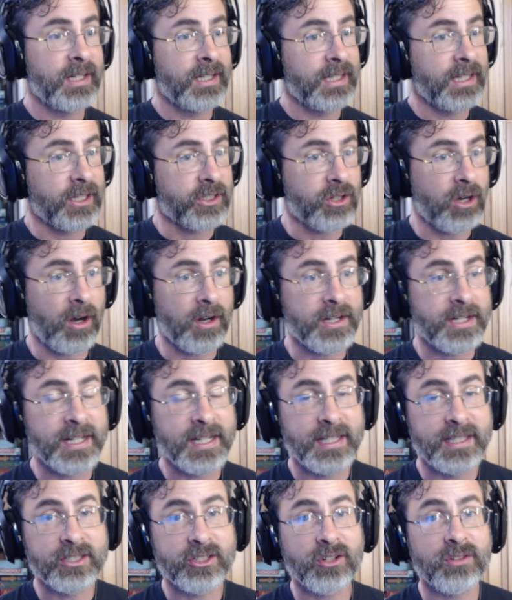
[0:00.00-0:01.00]
It's hard
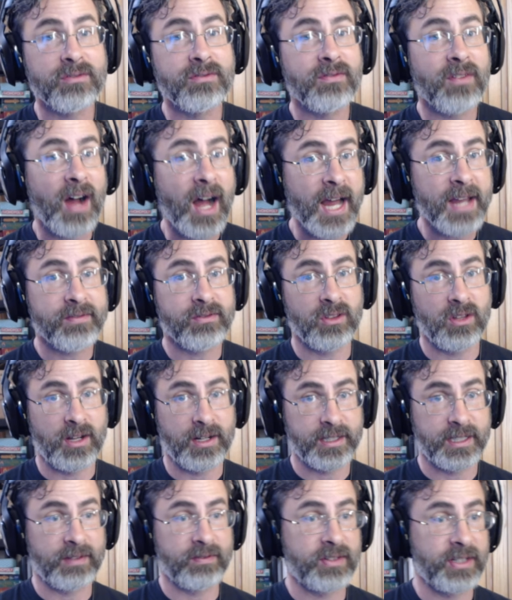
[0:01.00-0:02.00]
to survive
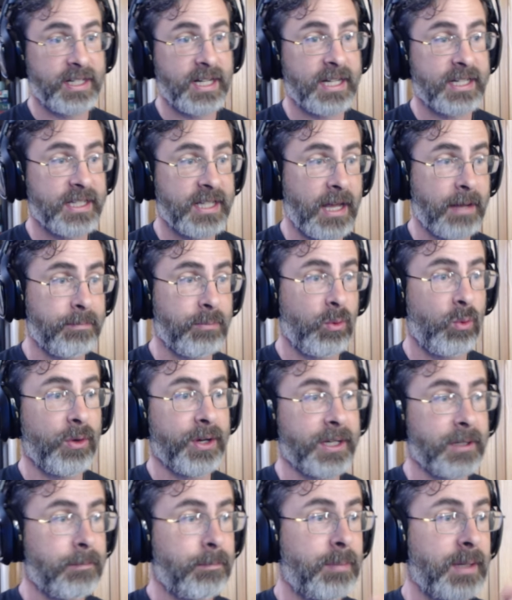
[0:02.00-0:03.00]
long enough to get to that
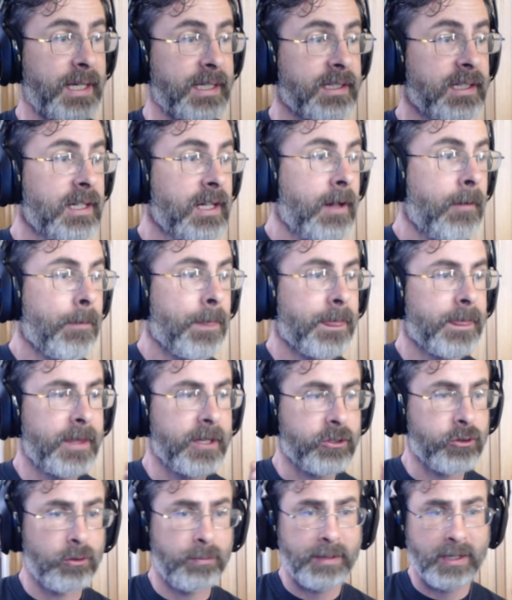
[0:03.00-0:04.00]
point, but
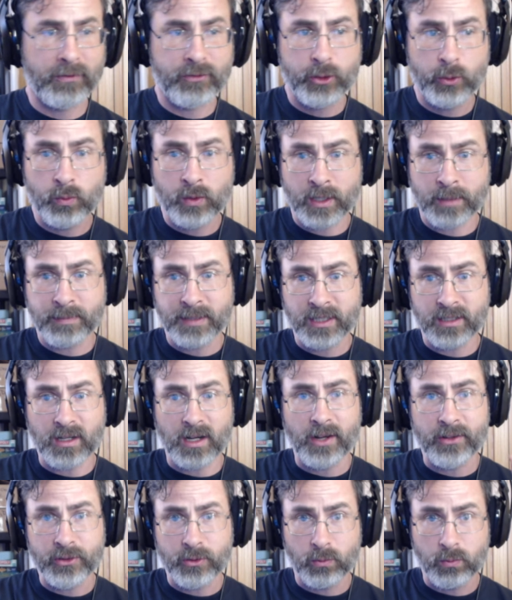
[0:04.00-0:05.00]
this would be if you want to be
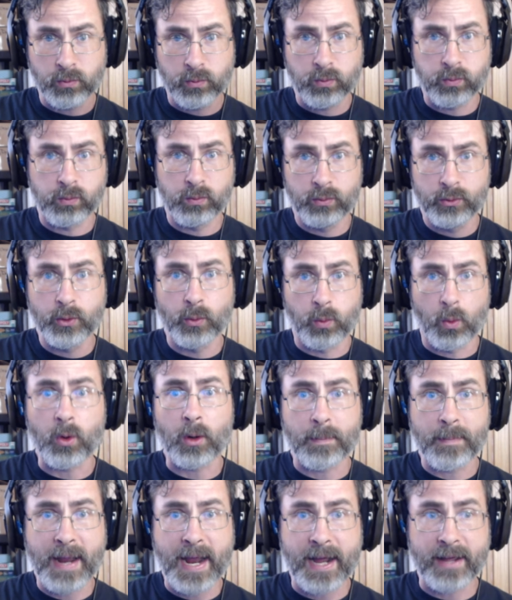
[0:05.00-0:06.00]
on the war
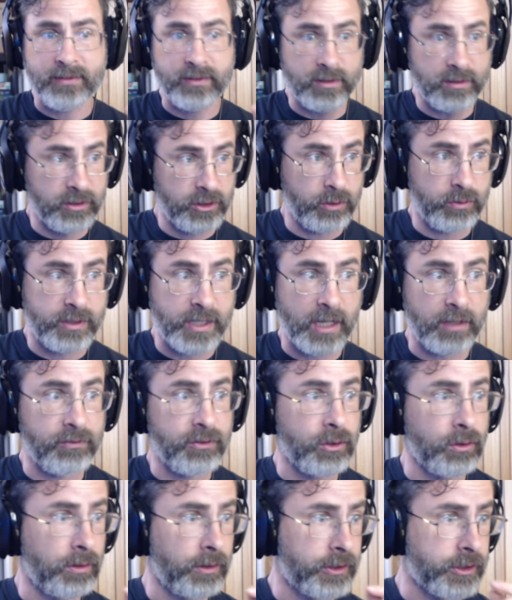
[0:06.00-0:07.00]
path. You take
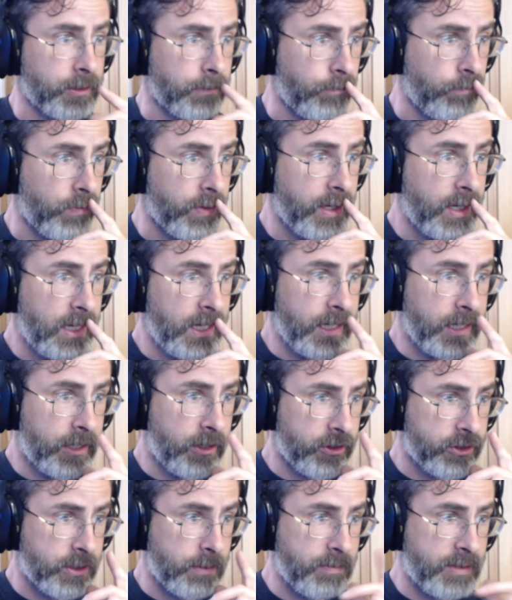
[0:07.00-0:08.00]
feudalism.
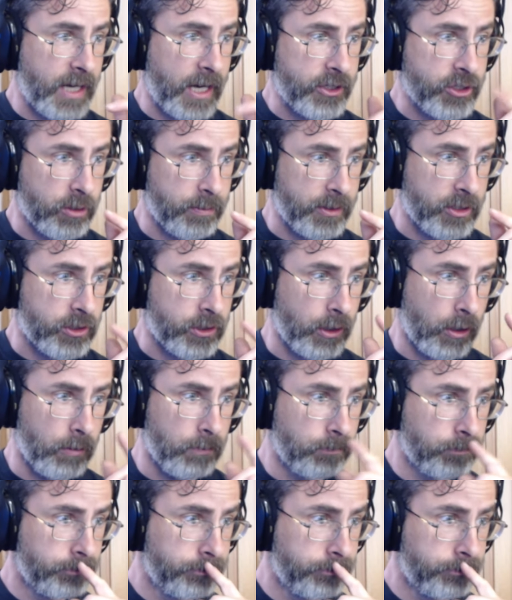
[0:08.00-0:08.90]
Here's some detriments, though.